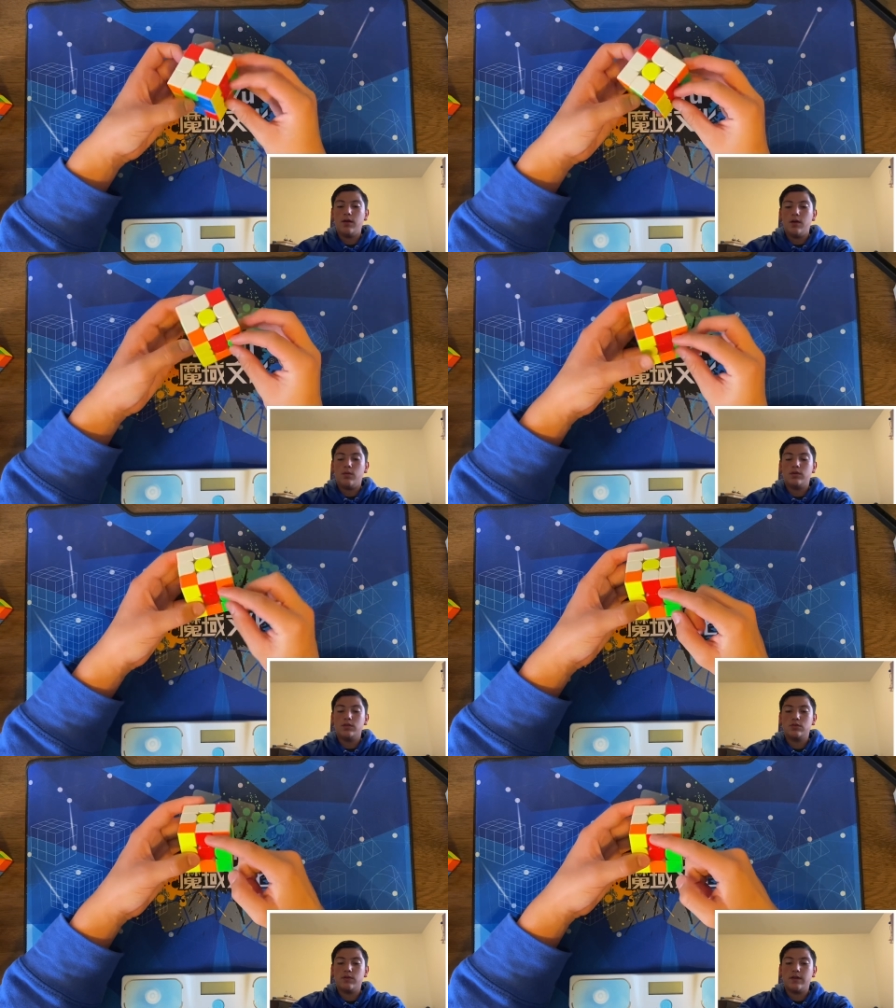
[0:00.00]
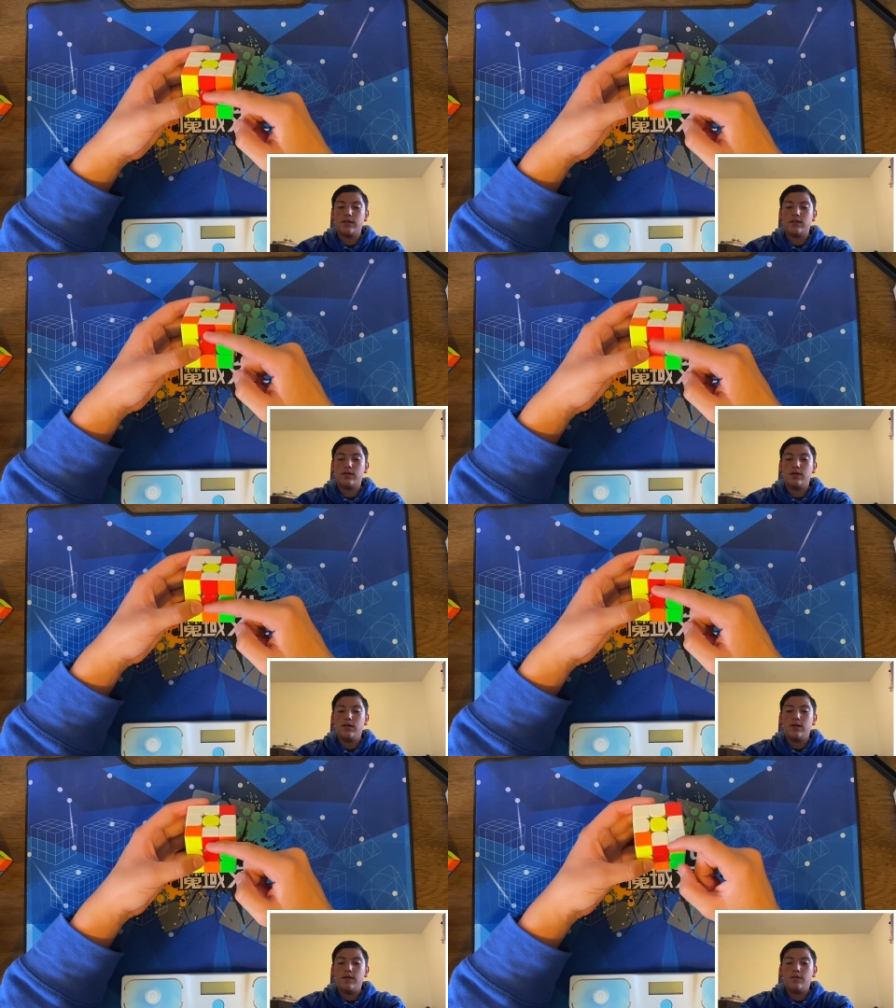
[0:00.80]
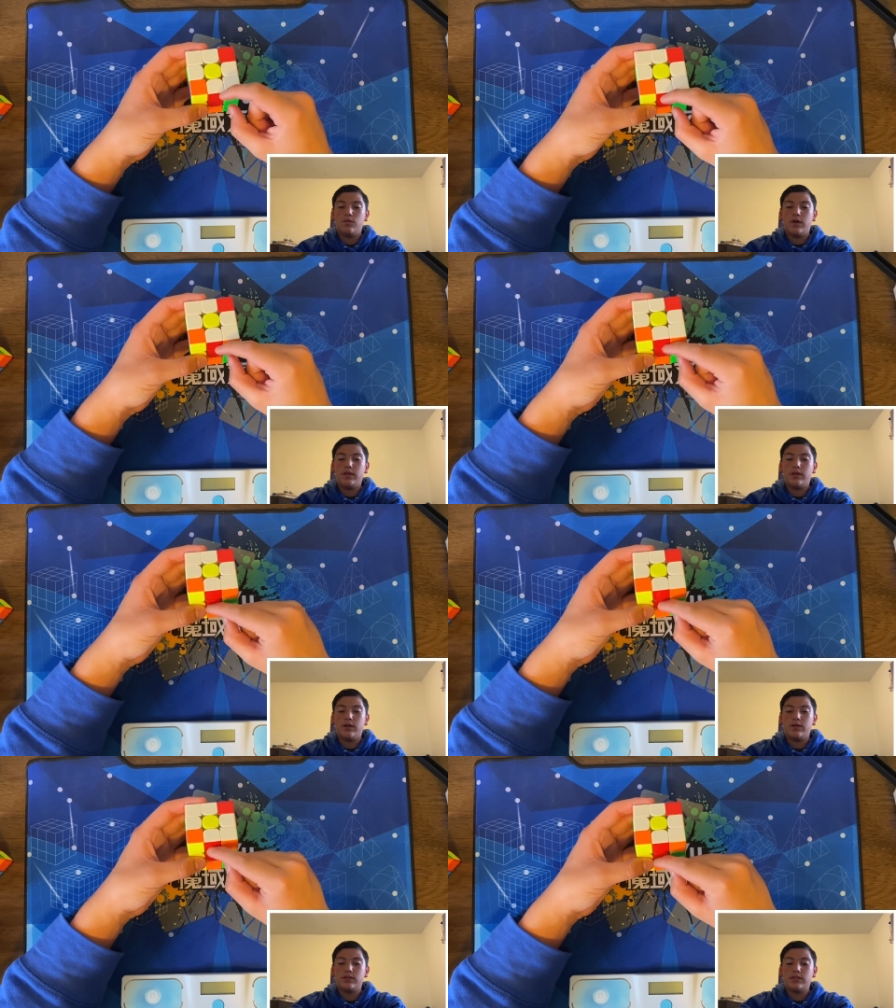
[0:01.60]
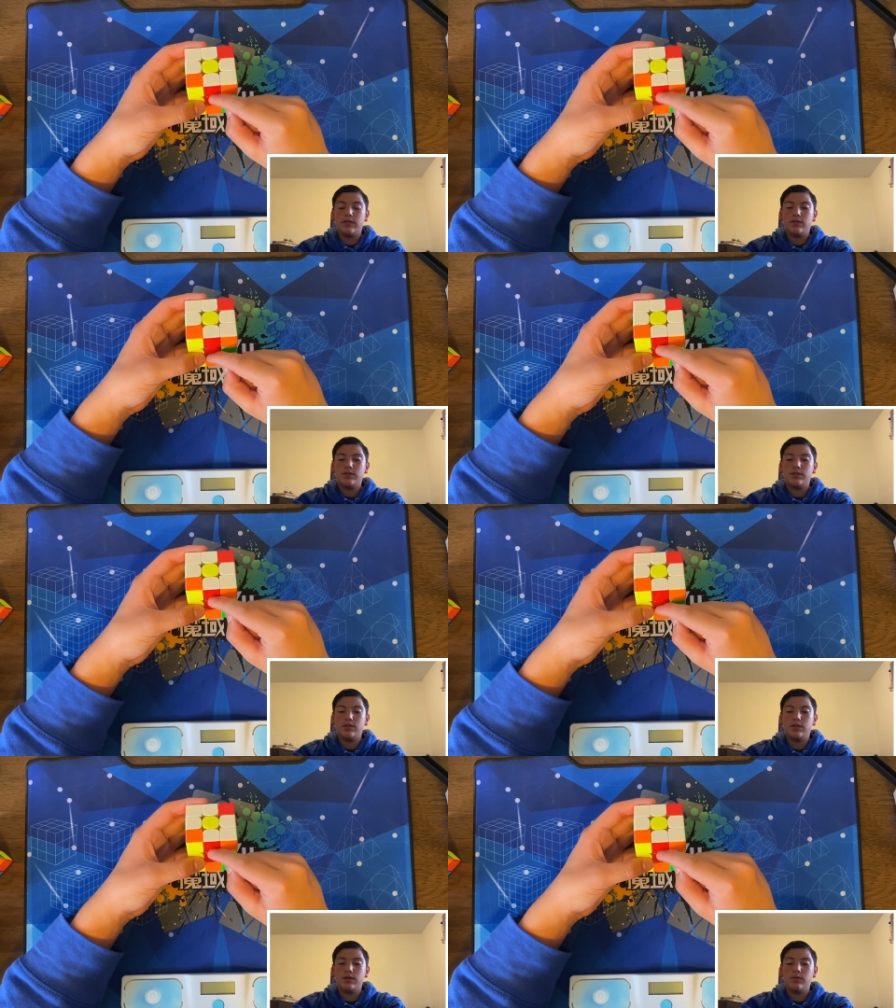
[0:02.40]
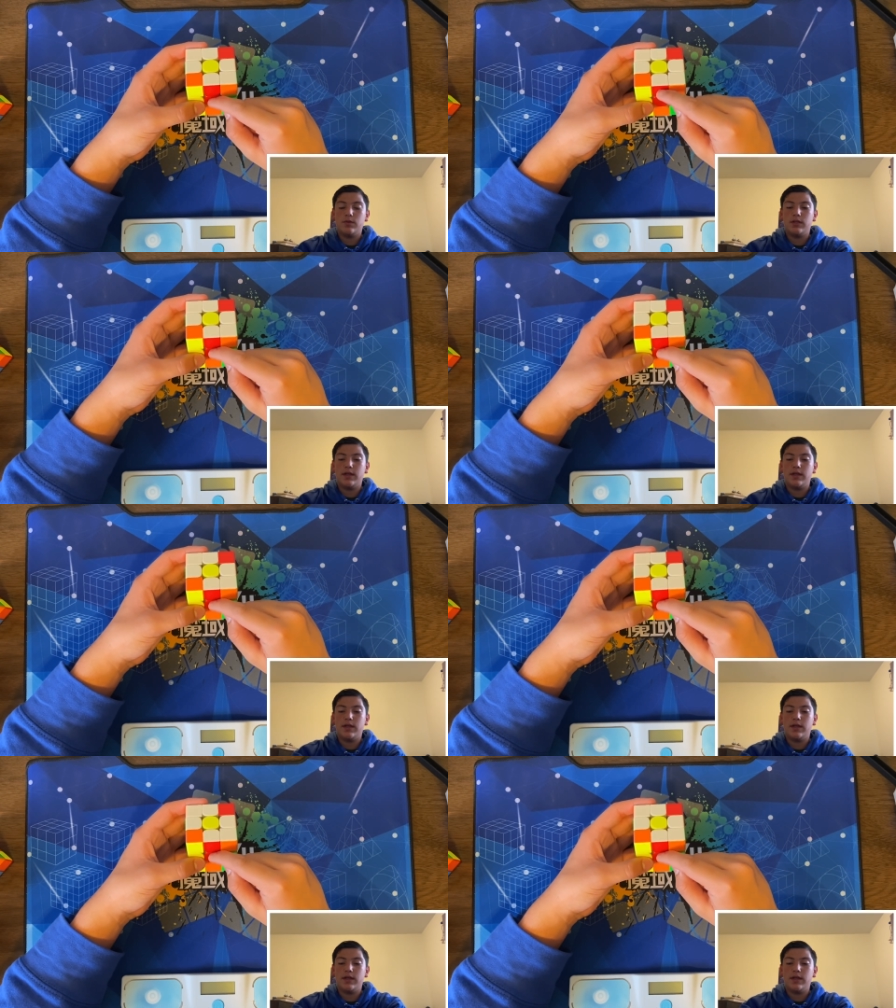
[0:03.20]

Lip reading: ones with when the